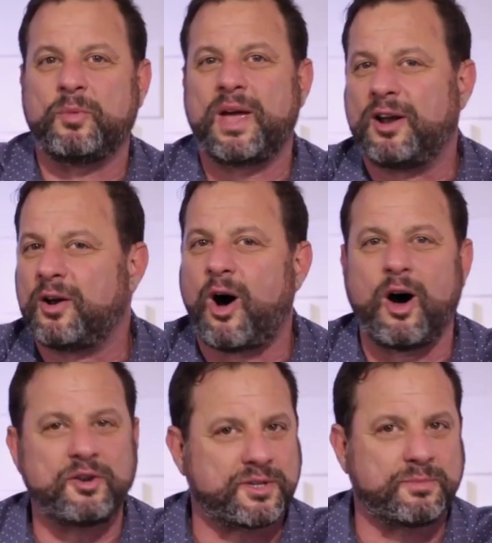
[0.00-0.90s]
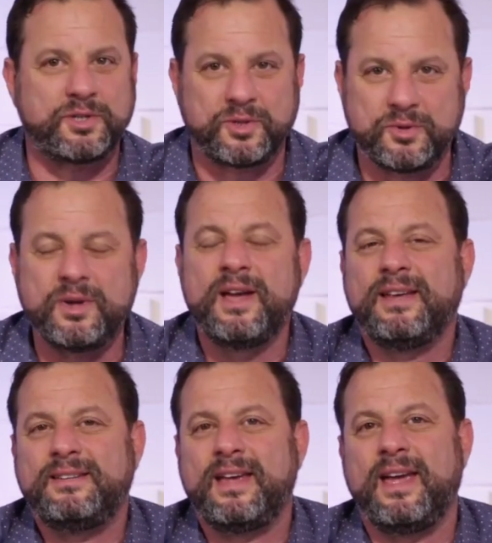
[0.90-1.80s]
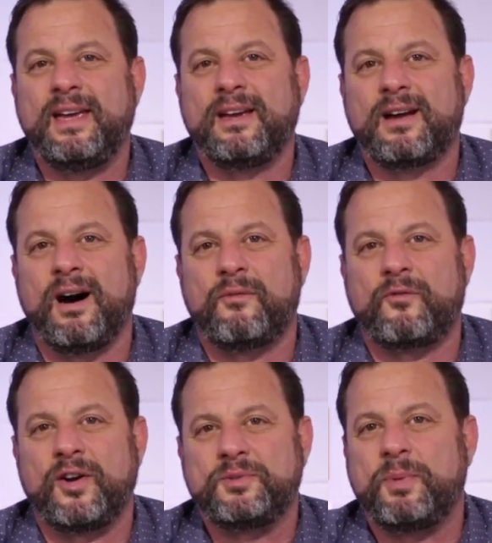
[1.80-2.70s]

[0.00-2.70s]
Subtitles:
and we had an awesome 2-day conference.